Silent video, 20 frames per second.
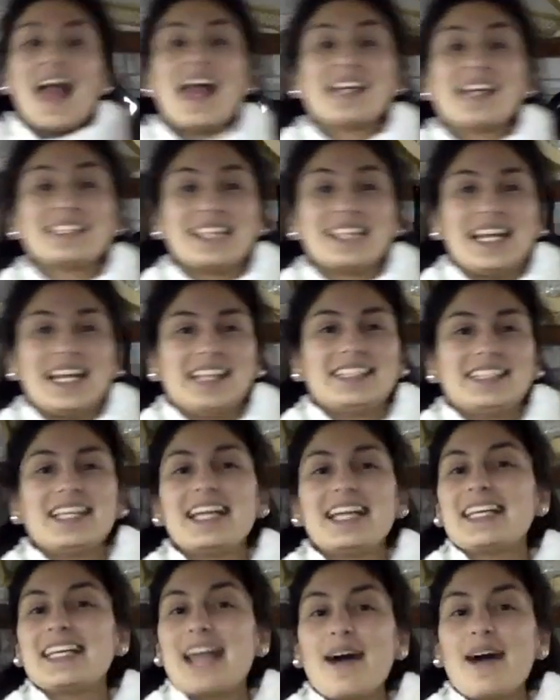Excellent!
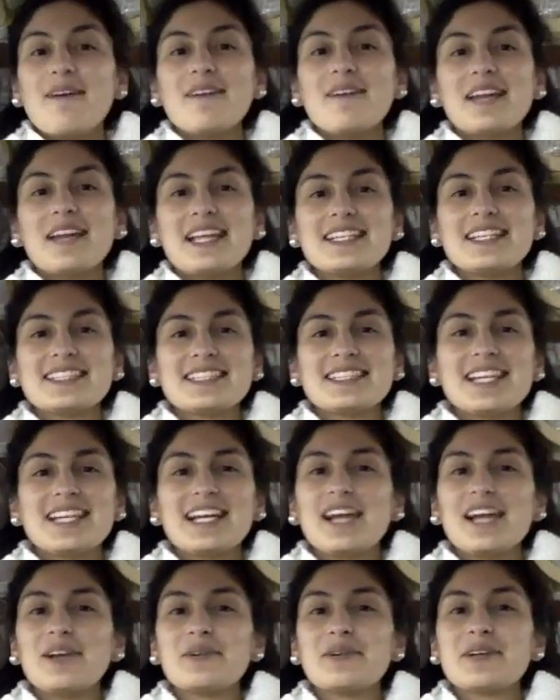Now let's
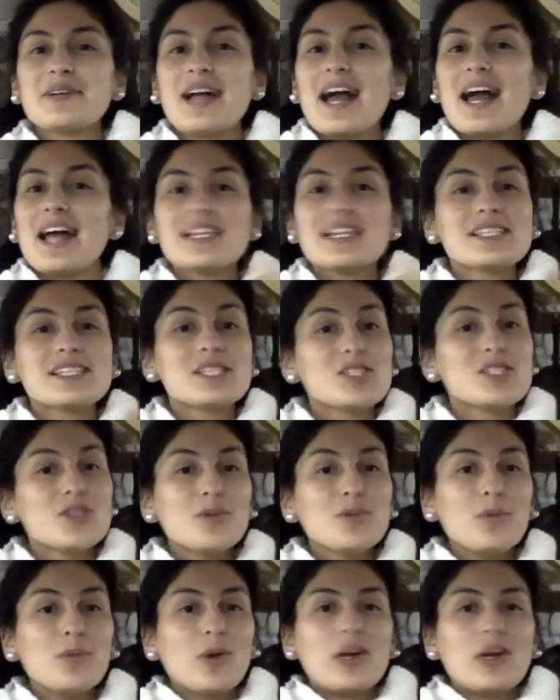take a look at
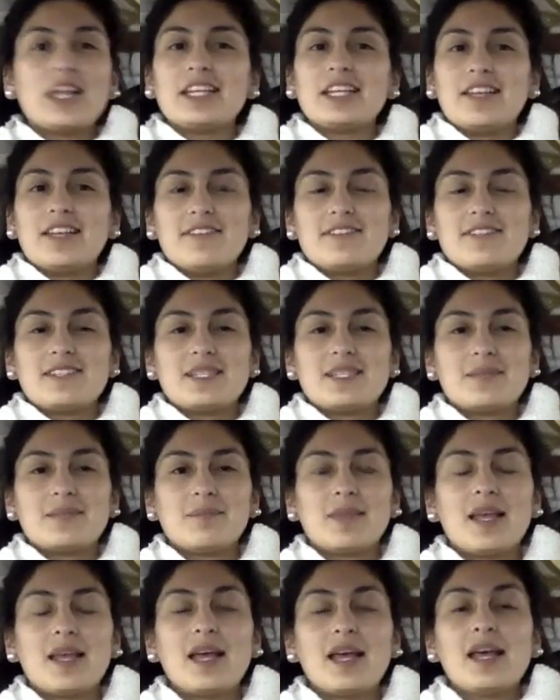superlatives.
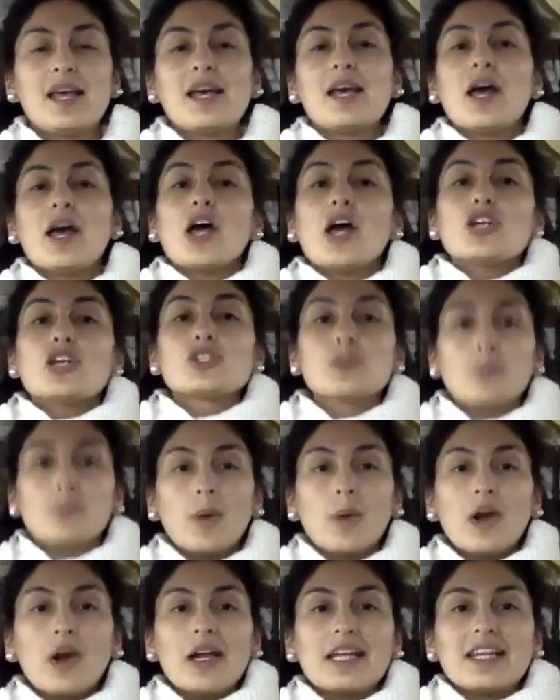
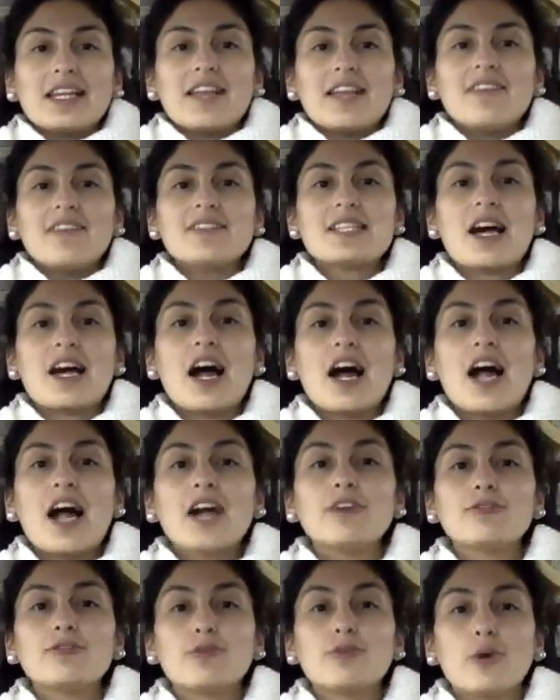Superlatives
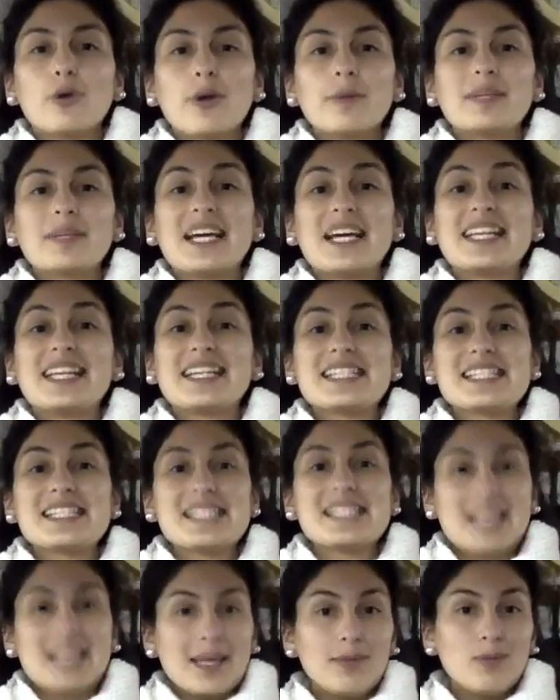are formed the
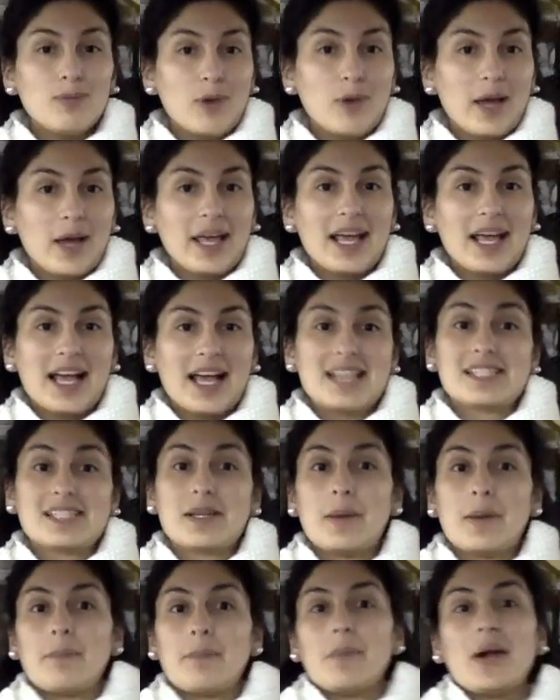same way as
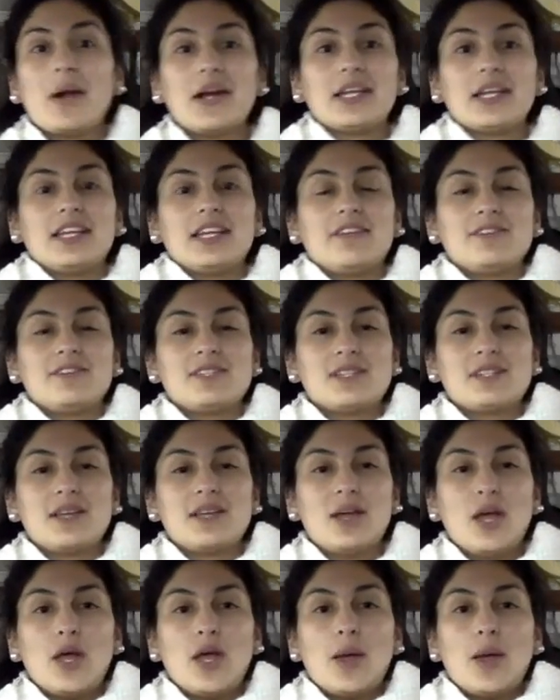comparatives,
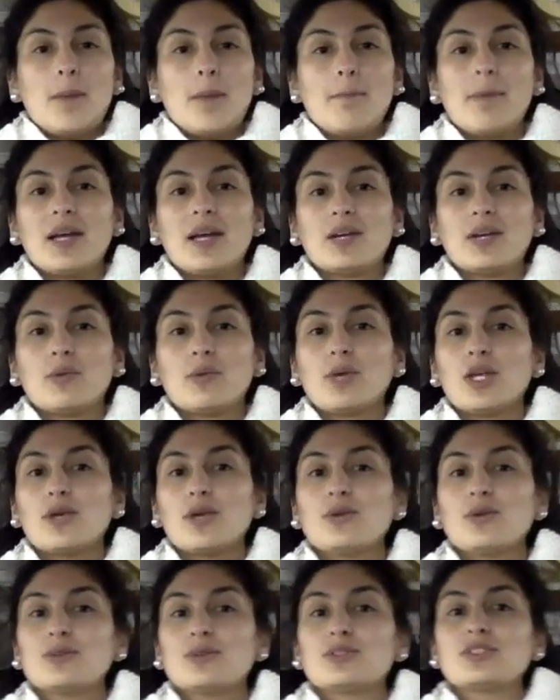but we
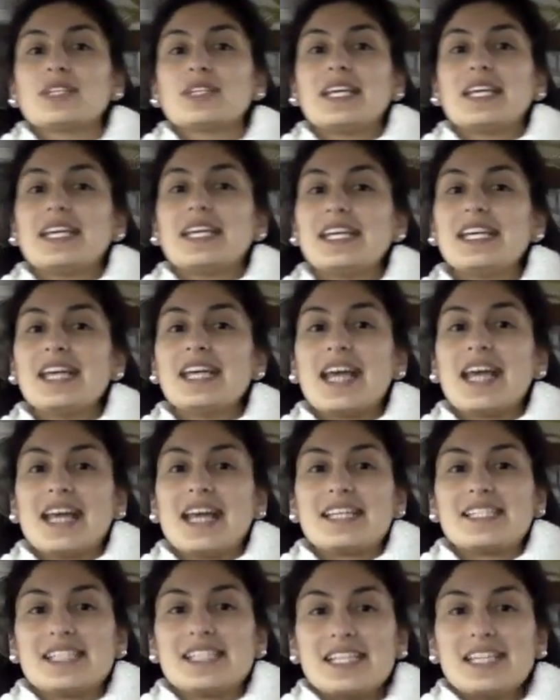use
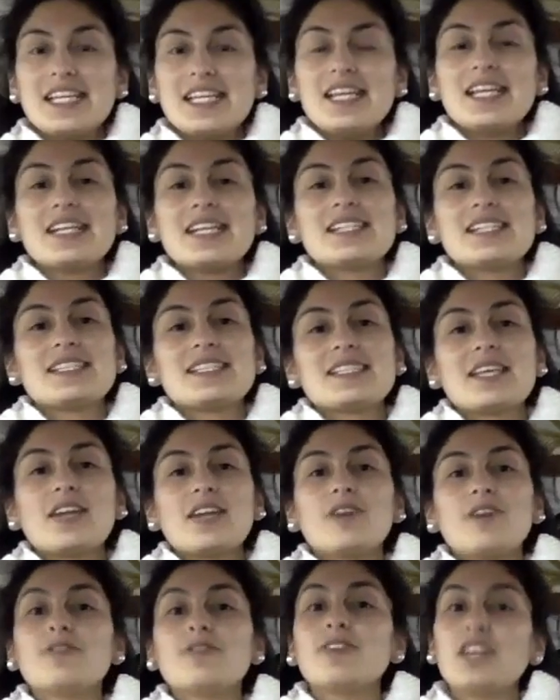est
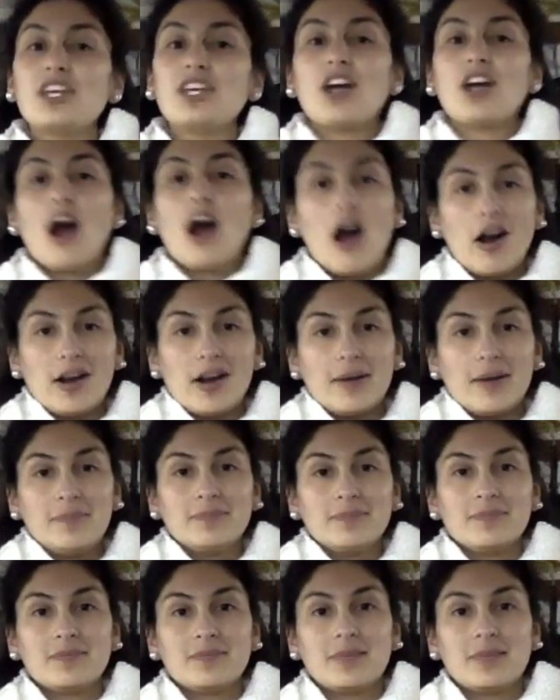instead of er,
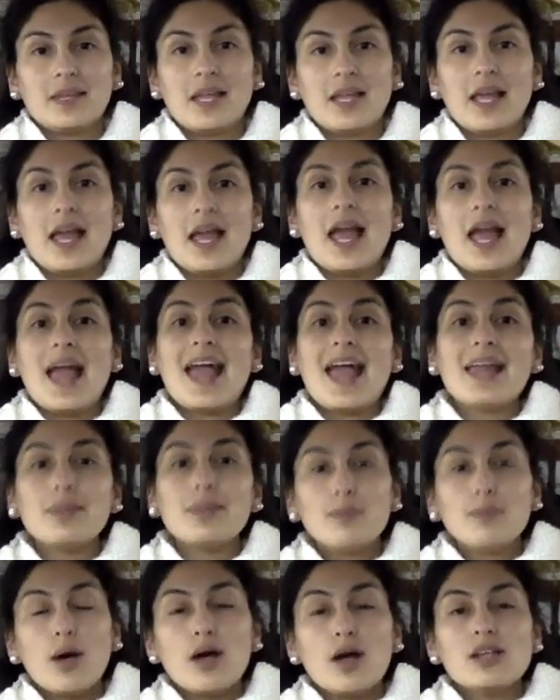
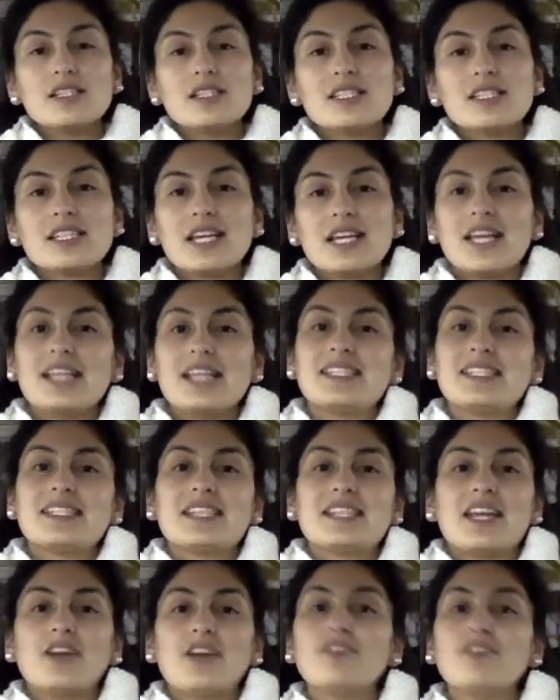and most
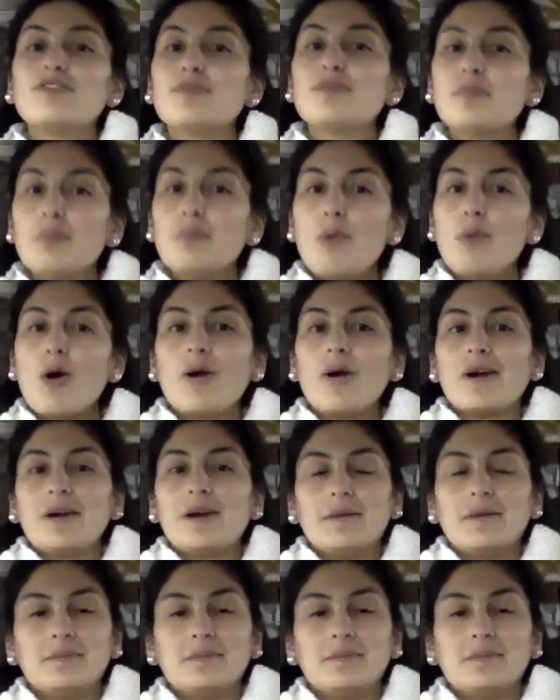instead of more.